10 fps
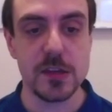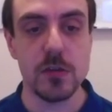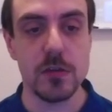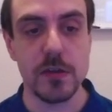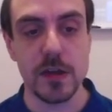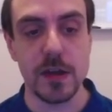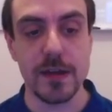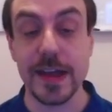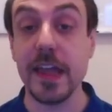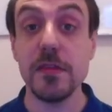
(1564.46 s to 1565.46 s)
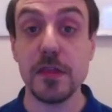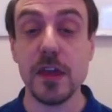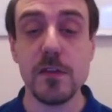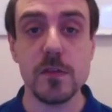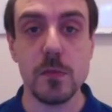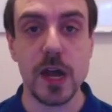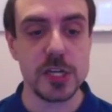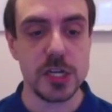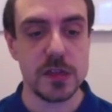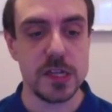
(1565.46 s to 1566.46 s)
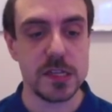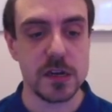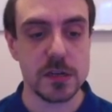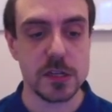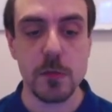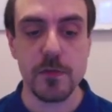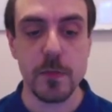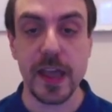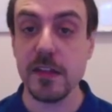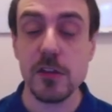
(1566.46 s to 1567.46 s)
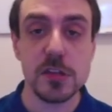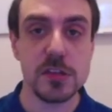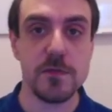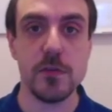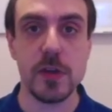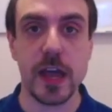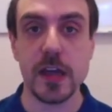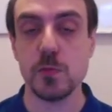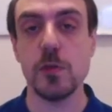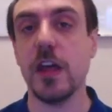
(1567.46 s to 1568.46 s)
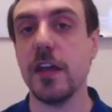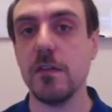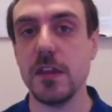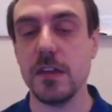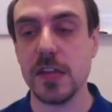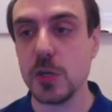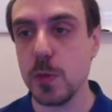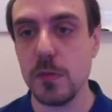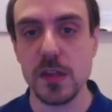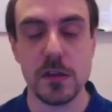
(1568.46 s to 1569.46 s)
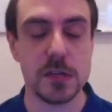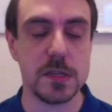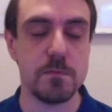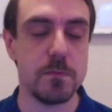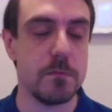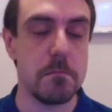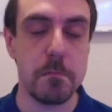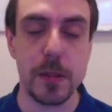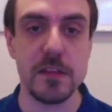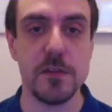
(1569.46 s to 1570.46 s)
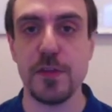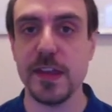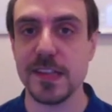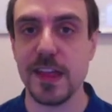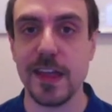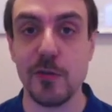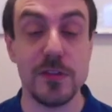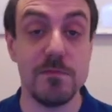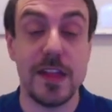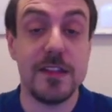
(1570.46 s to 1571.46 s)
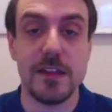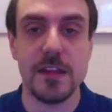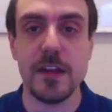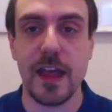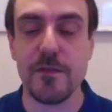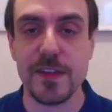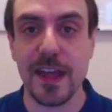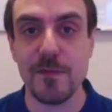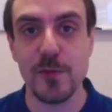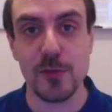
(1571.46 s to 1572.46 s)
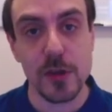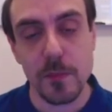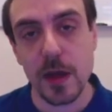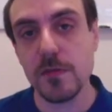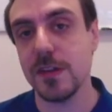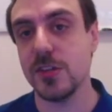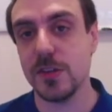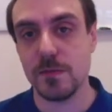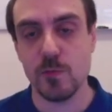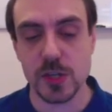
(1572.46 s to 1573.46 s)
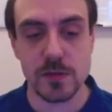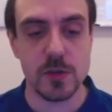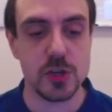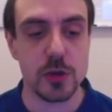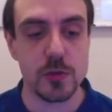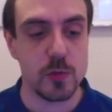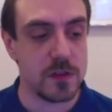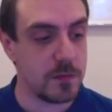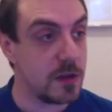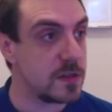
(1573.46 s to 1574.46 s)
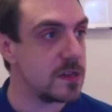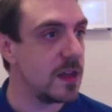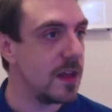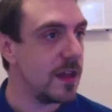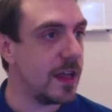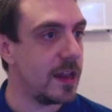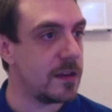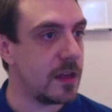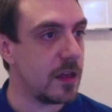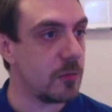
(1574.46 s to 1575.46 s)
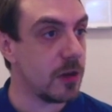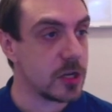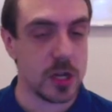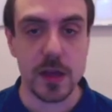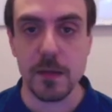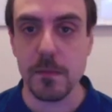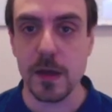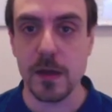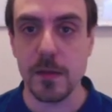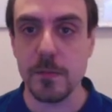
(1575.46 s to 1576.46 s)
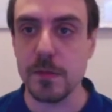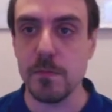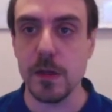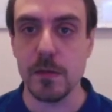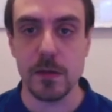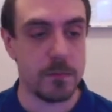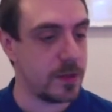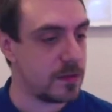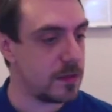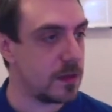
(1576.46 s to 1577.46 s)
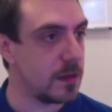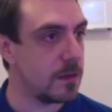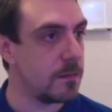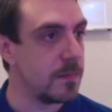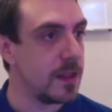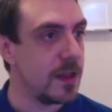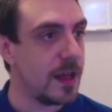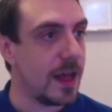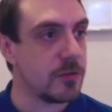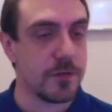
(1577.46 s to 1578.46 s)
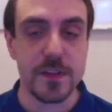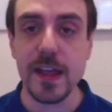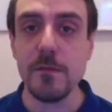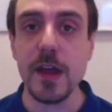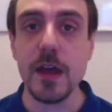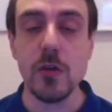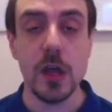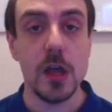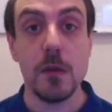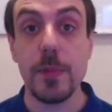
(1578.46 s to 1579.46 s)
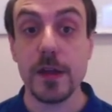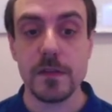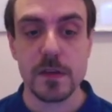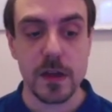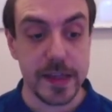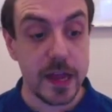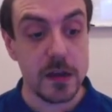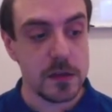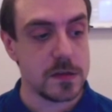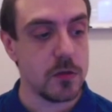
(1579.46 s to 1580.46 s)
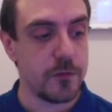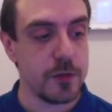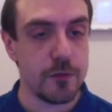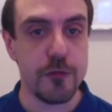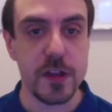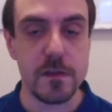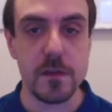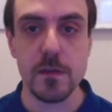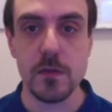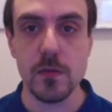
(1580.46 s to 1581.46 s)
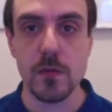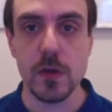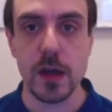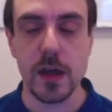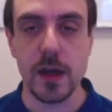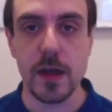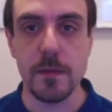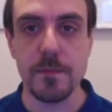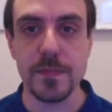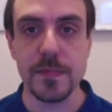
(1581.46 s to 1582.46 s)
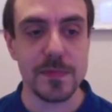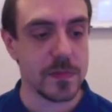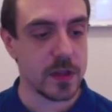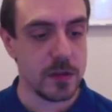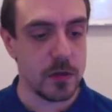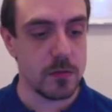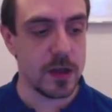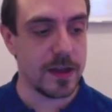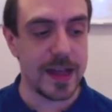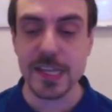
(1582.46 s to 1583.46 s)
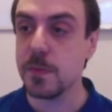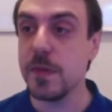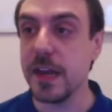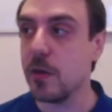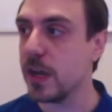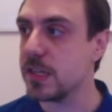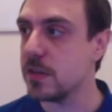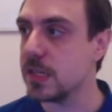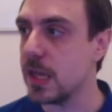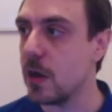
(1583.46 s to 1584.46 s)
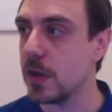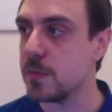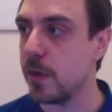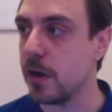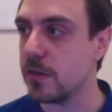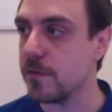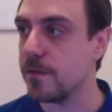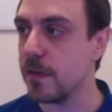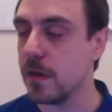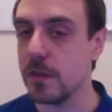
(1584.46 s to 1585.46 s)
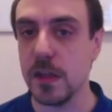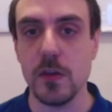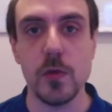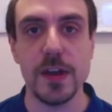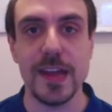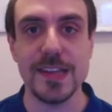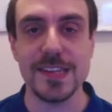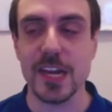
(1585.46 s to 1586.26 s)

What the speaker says: So again, thank you so much. These are some of my handles. If you guys would like to get in touch with me, there's plenty of things that I didn't have time to talk about. It was short, 20 minutes, and we're actually a bit out of time now. But again, so feel free to ask me any questions now as part of the Q&A